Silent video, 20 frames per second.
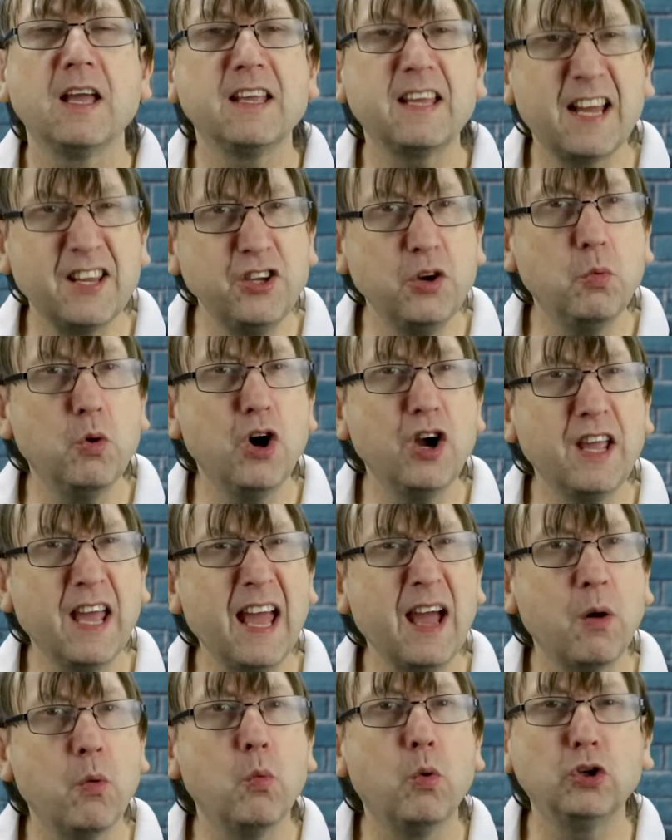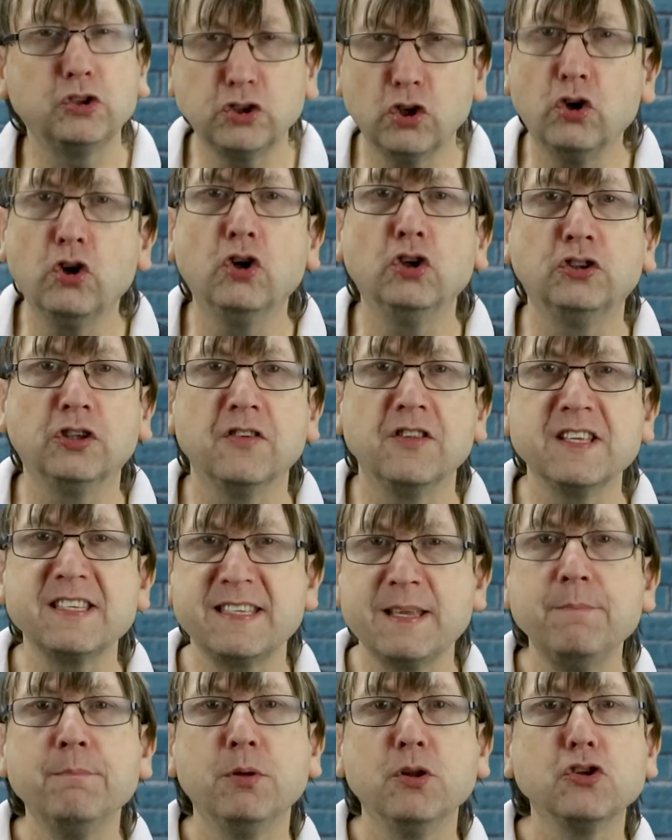Can you work out what order the
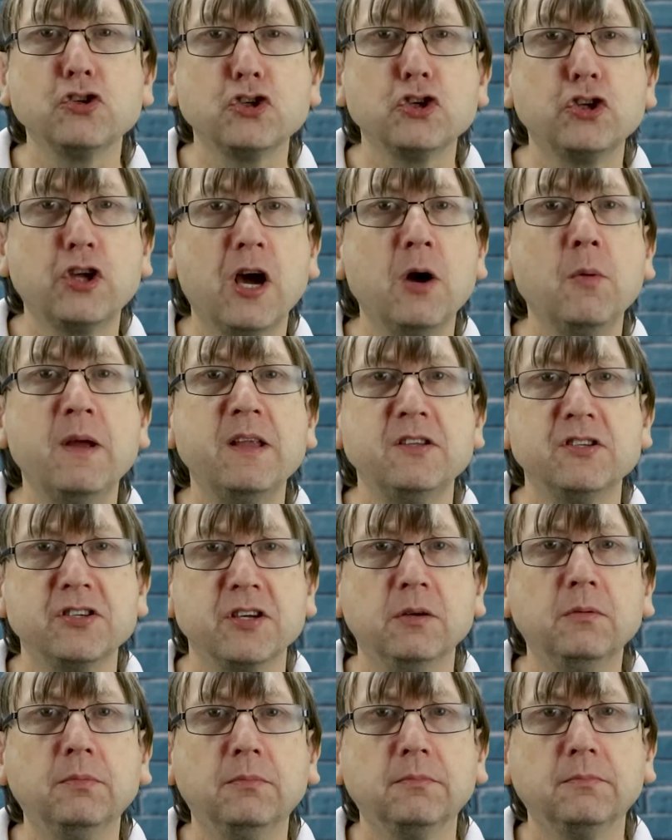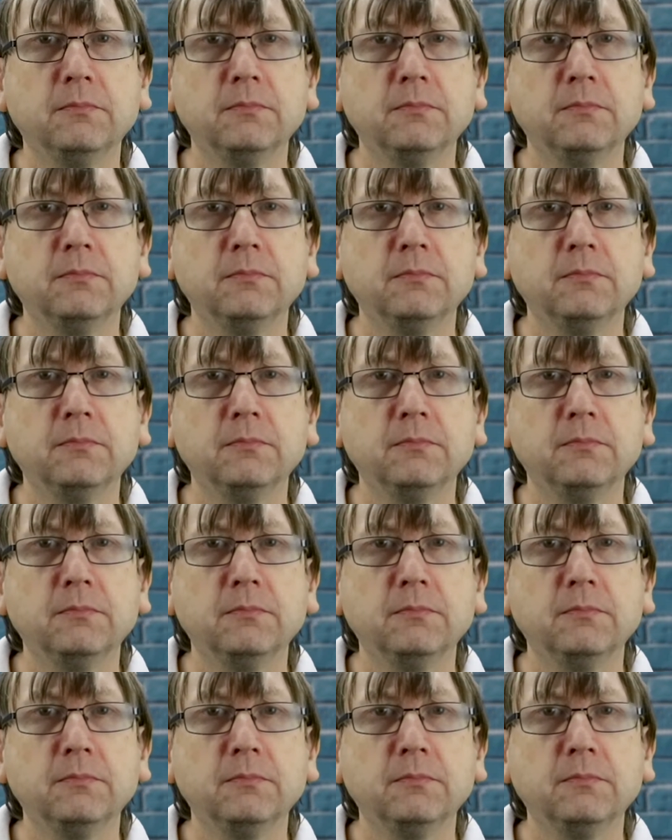symbols should go into?